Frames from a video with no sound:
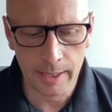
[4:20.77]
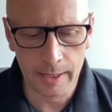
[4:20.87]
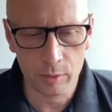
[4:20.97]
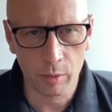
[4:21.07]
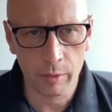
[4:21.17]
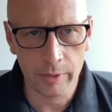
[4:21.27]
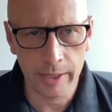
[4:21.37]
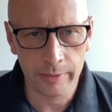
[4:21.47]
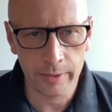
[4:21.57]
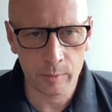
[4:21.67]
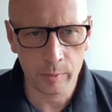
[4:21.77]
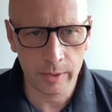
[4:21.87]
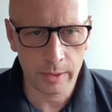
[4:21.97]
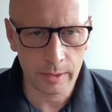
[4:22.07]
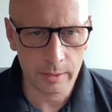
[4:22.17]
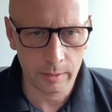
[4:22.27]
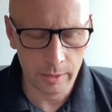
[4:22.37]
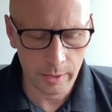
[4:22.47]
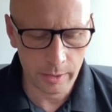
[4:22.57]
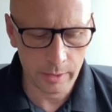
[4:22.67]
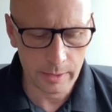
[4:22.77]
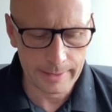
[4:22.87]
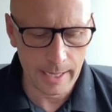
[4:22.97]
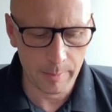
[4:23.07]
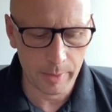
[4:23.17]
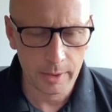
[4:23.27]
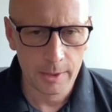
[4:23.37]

as other areas within this Learn tab.